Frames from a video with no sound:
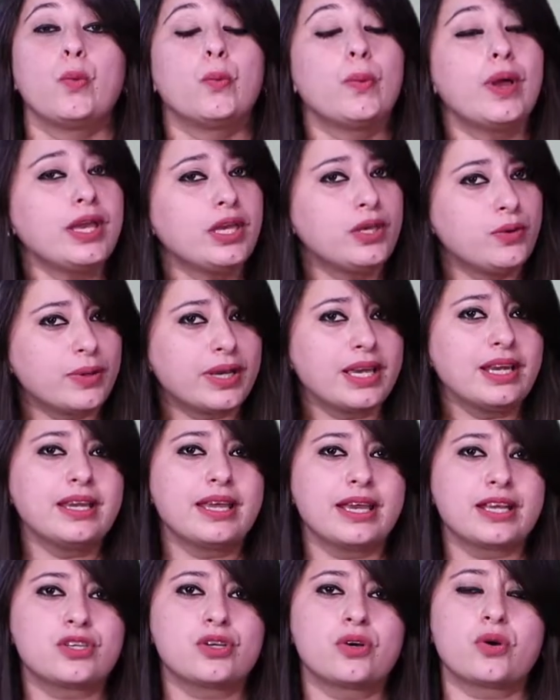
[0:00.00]
where you can
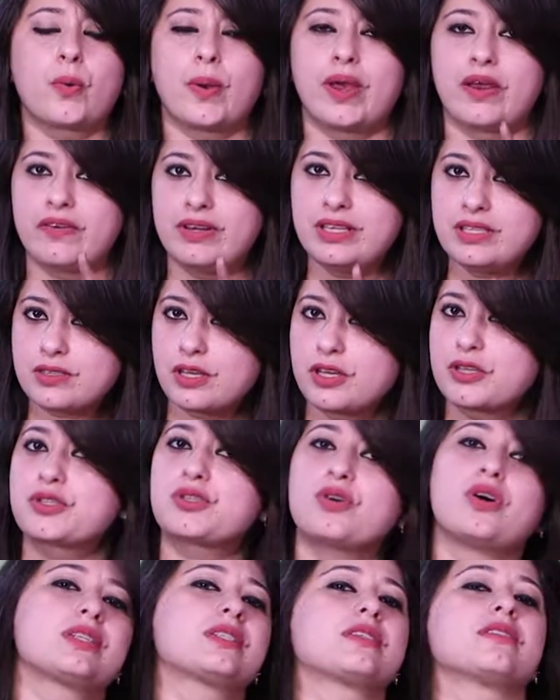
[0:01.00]
get your queries
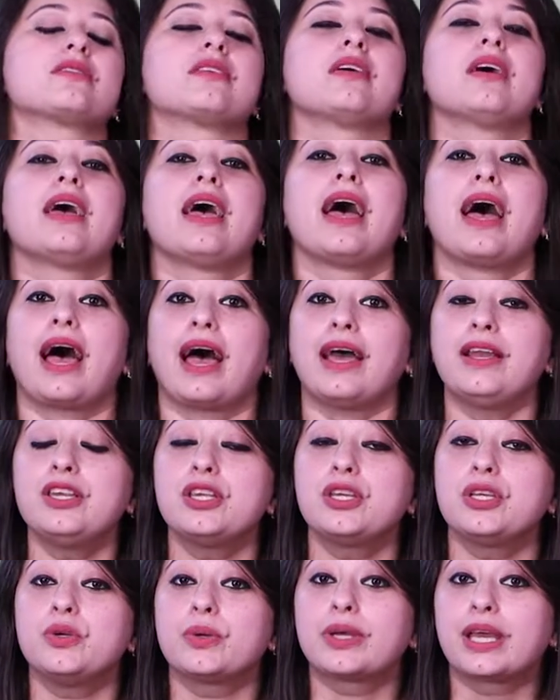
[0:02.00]
sorted and
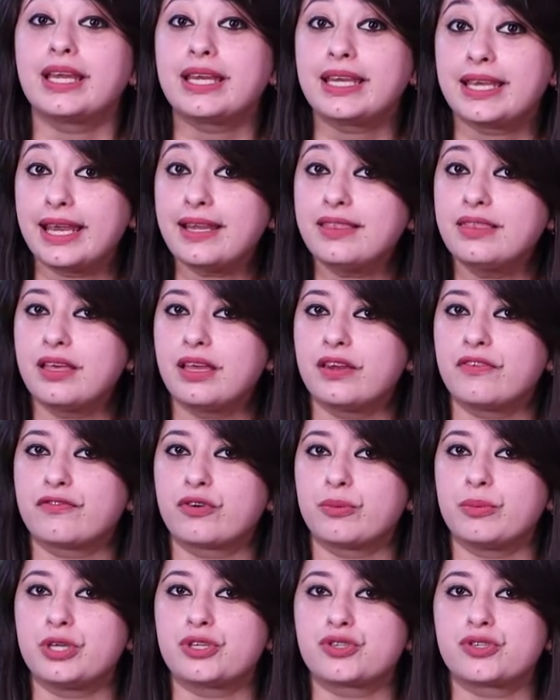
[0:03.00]
you can get the
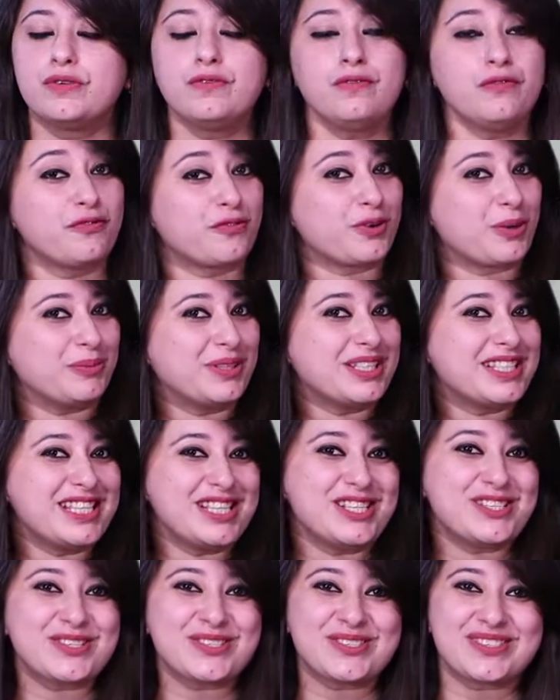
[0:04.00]
information from the
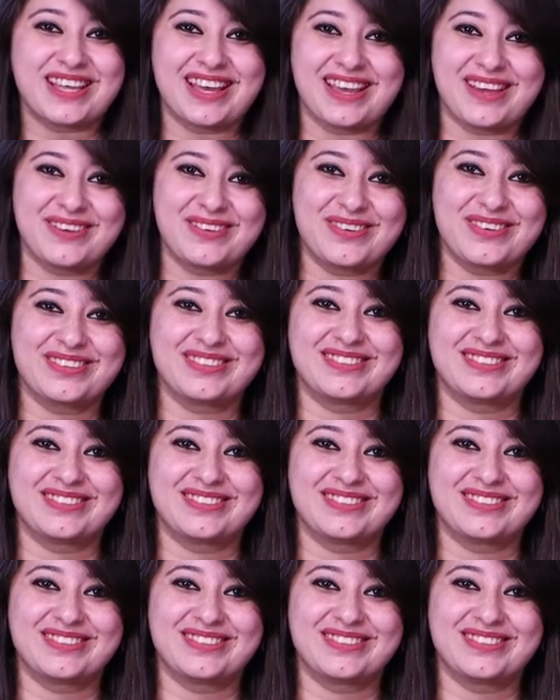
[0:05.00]
teachers there.